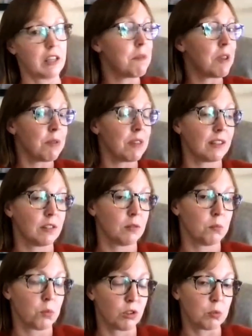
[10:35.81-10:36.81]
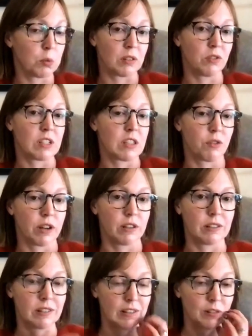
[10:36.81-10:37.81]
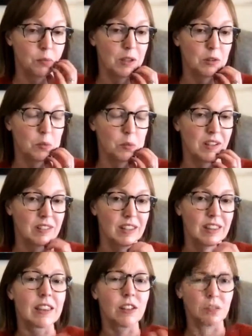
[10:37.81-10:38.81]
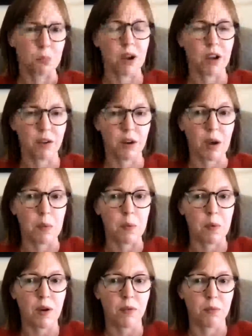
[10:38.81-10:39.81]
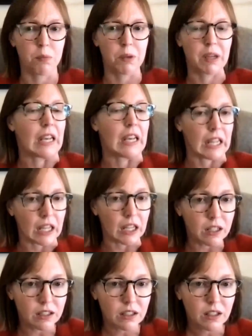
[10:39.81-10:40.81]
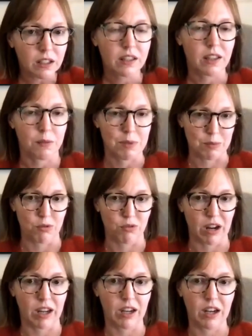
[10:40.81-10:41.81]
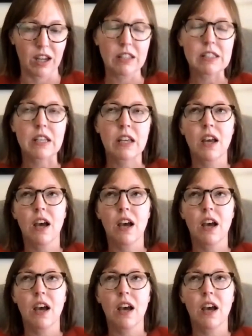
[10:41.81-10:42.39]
And maybe that's more specific to the rare disease space, because I think there's a big need that people recognize.